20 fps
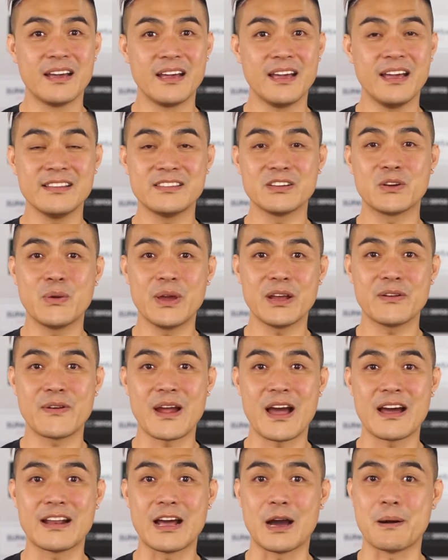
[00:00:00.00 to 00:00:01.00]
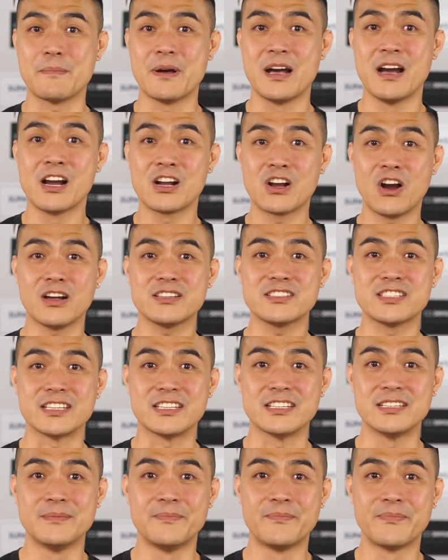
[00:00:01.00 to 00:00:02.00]
here's a quick roundup.
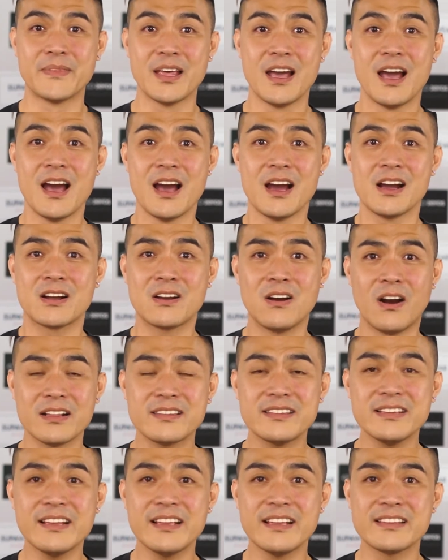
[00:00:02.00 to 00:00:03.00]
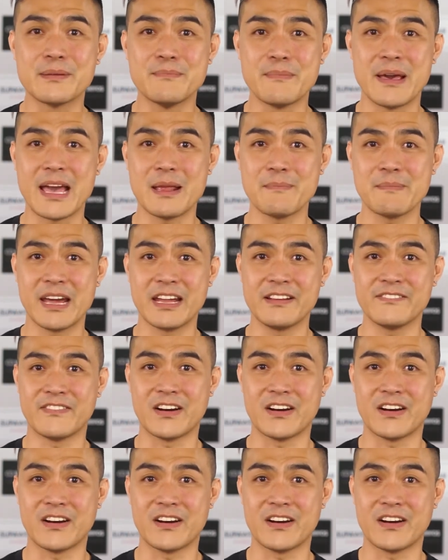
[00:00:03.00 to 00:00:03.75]
Cotton. Cotton is a man-made